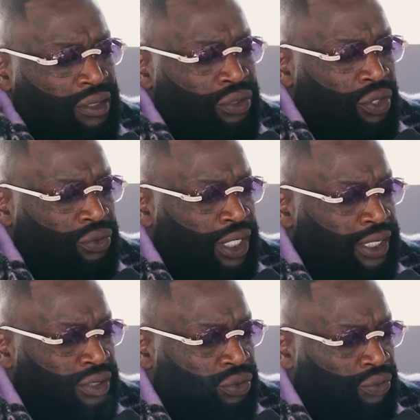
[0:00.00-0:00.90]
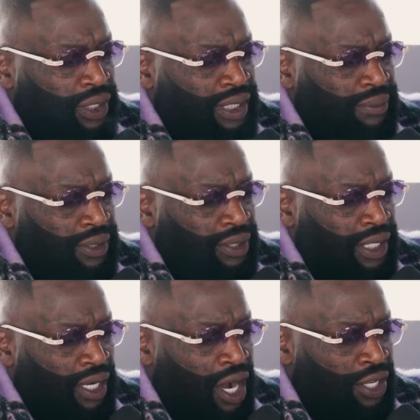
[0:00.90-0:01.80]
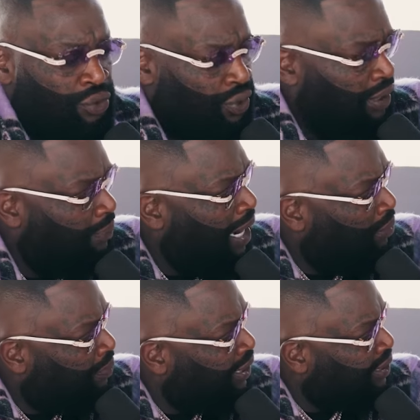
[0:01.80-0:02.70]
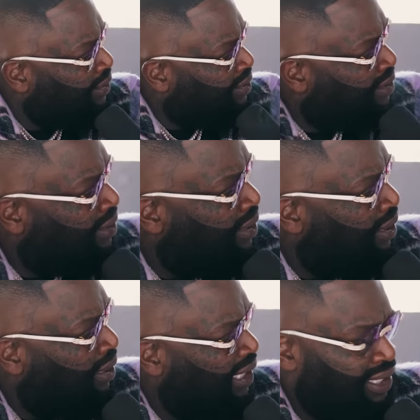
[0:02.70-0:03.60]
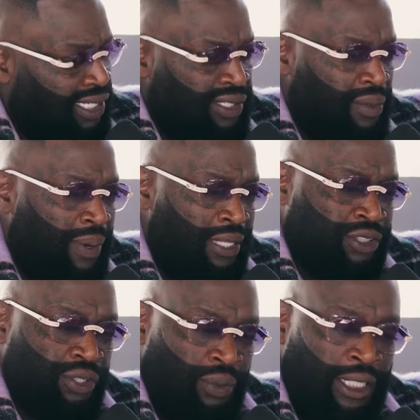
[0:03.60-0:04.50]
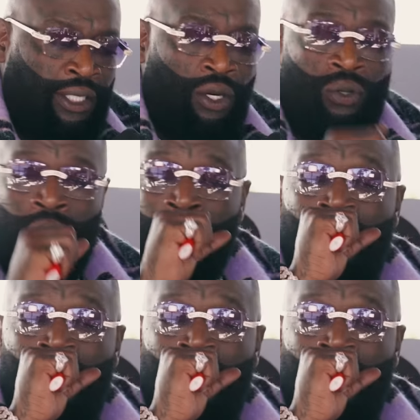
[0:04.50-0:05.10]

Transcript: you know niggas who really are you really about business? Is this about your ego,